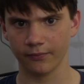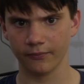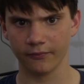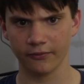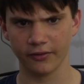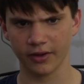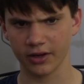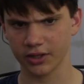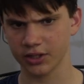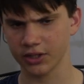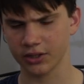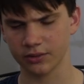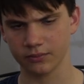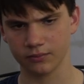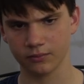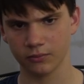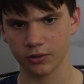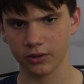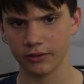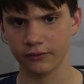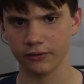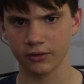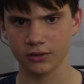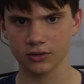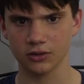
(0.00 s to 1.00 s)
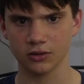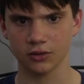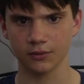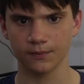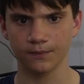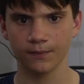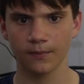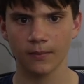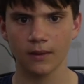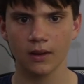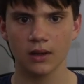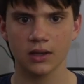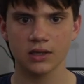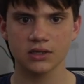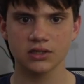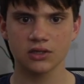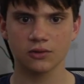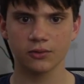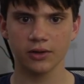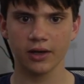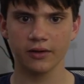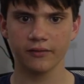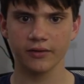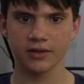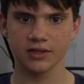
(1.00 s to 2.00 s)
function, whatever it's called. So
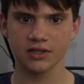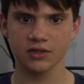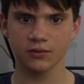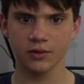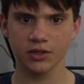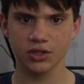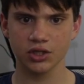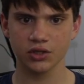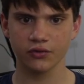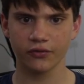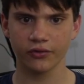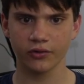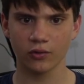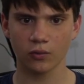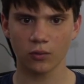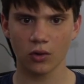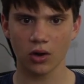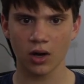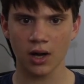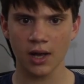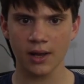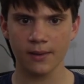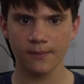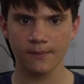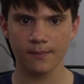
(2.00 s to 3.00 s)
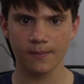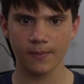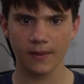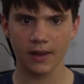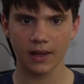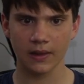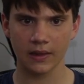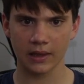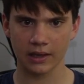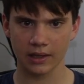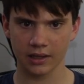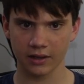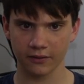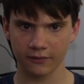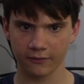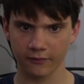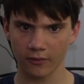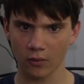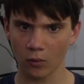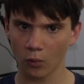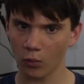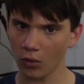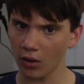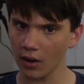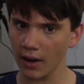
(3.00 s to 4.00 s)
we have a switch for y, and then if
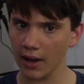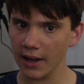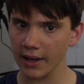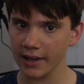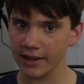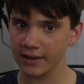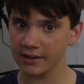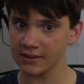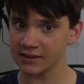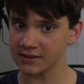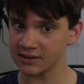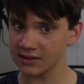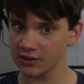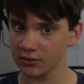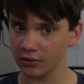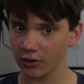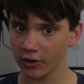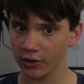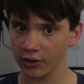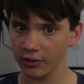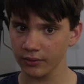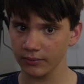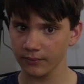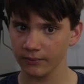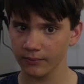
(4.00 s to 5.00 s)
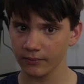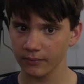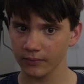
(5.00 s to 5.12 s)
y is 0,